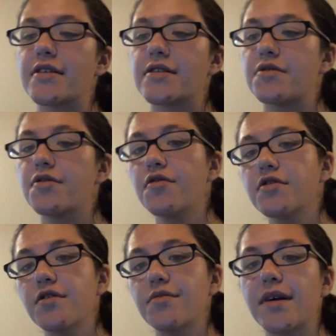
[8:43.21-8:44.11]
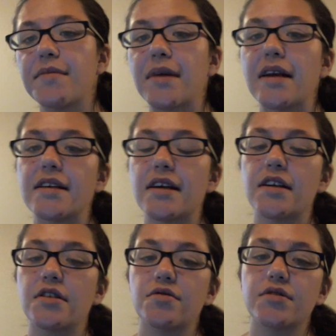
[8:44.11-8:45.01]
So those are my main
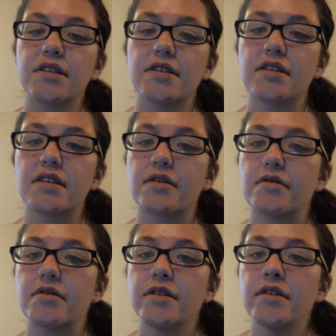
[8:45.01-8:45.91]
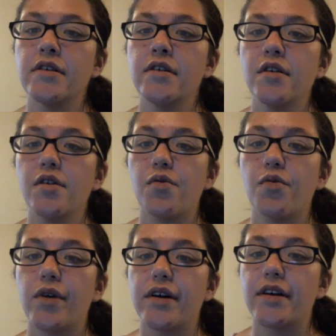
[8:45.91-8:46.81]
diagnoses and
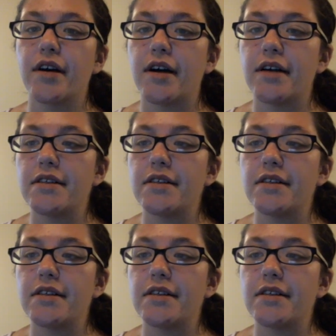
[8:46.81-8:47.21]
whatnot.